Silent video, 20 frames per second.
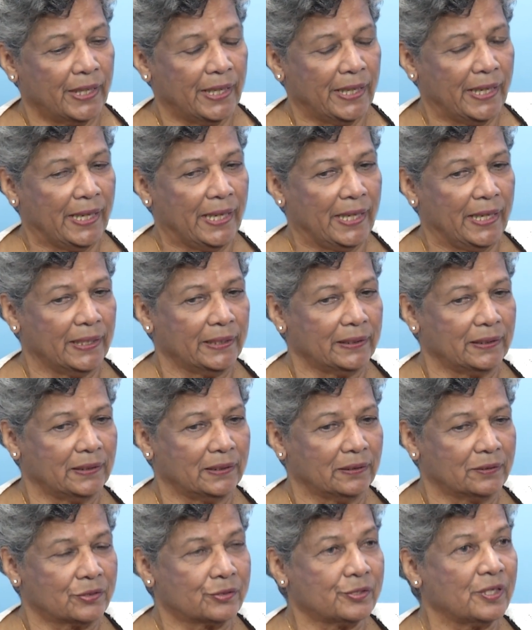And
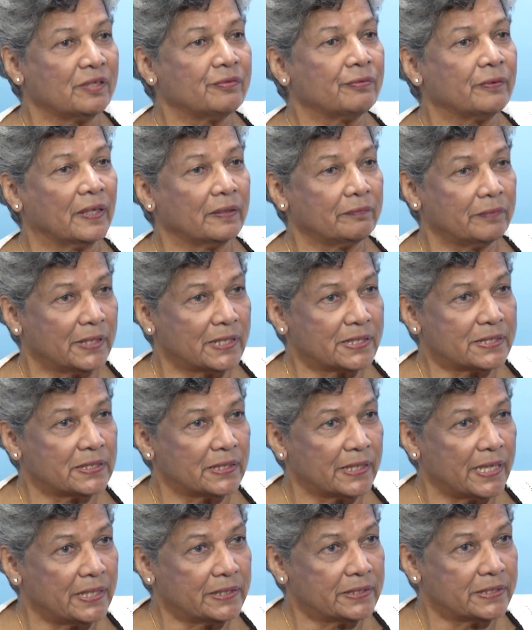25 years
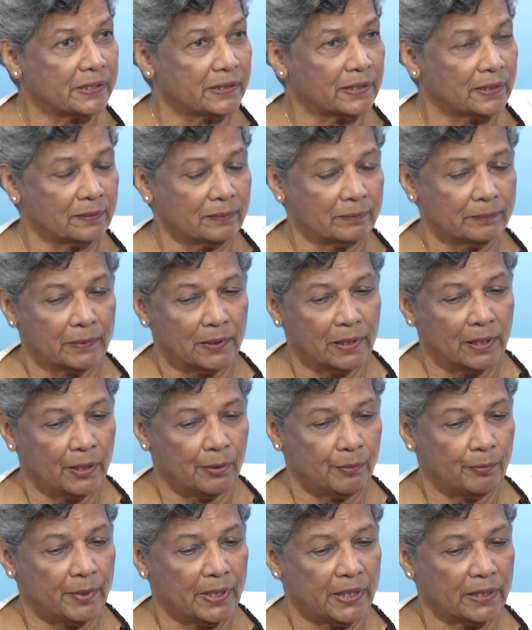later,
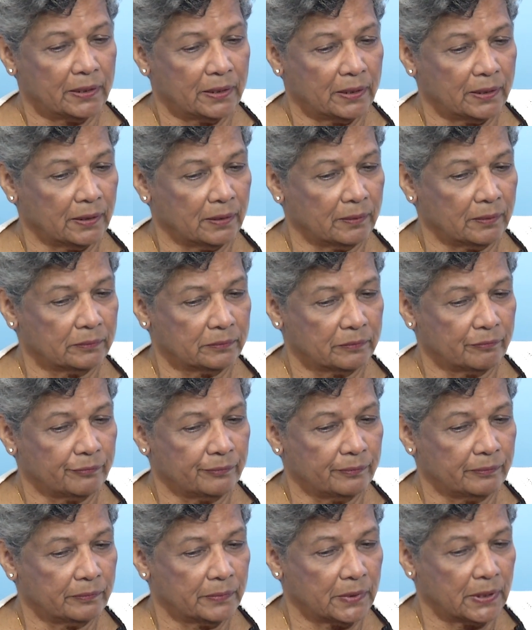when
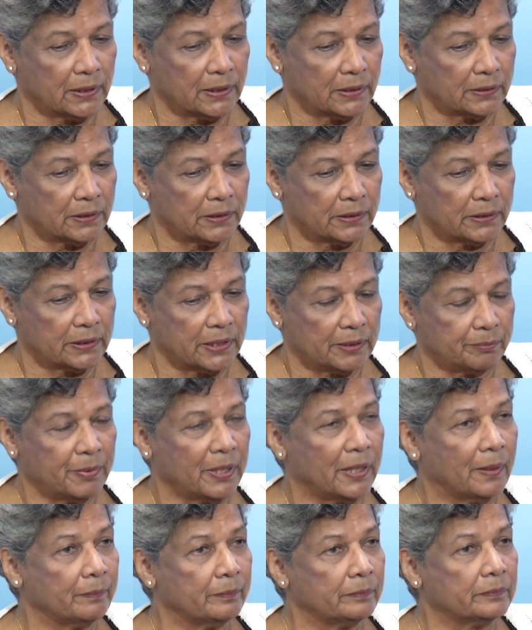
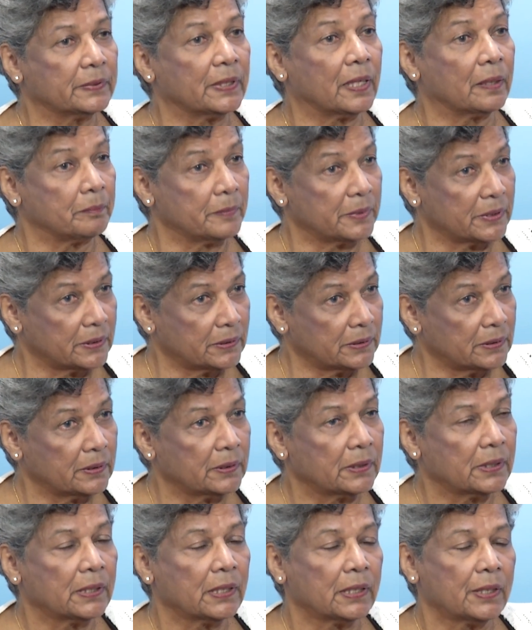DPM Tharman
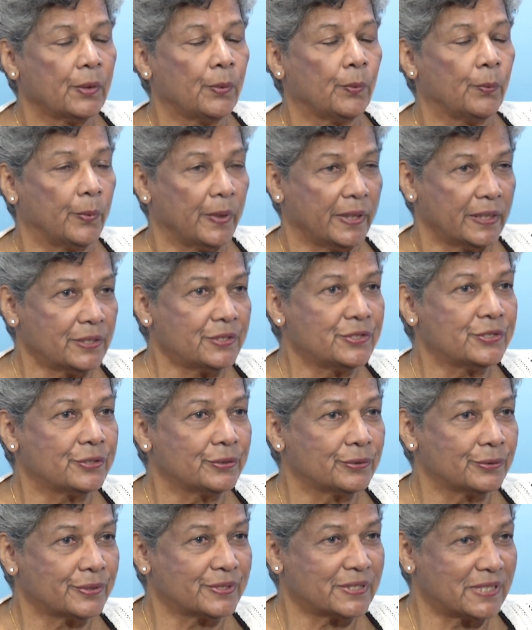went
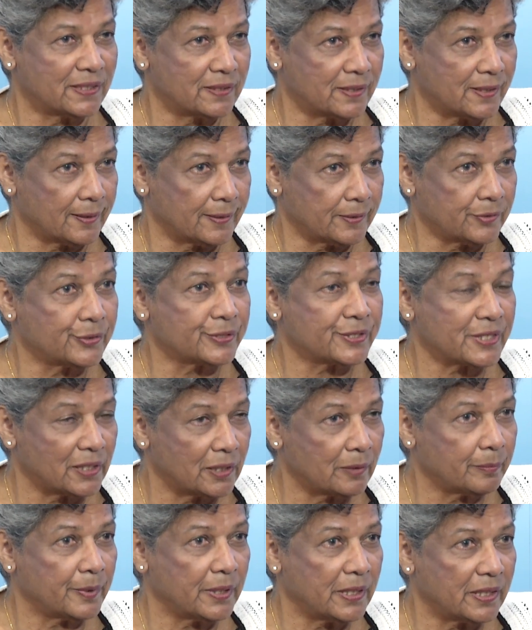to Sinda to
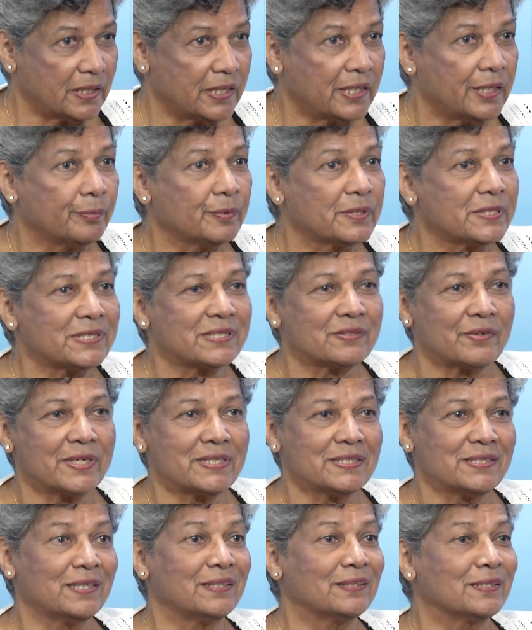celebrate, he was
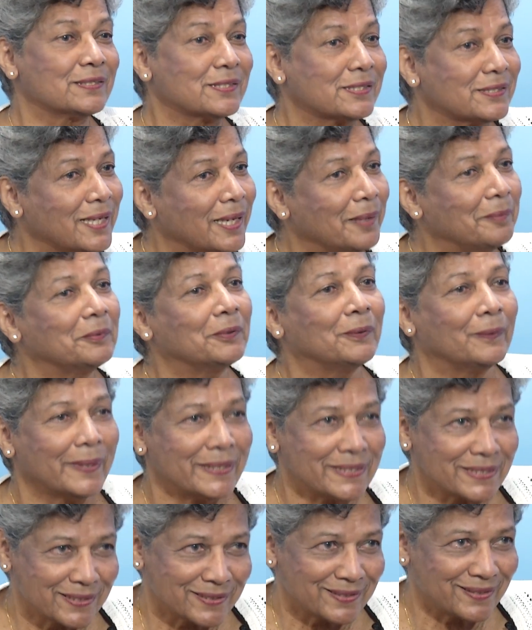raising the same
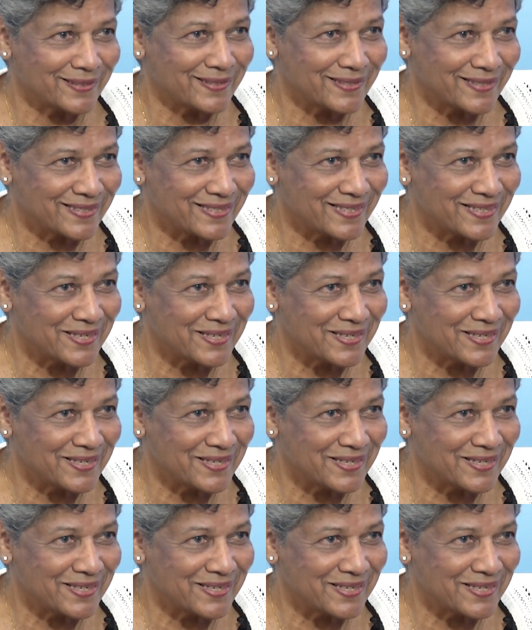questions.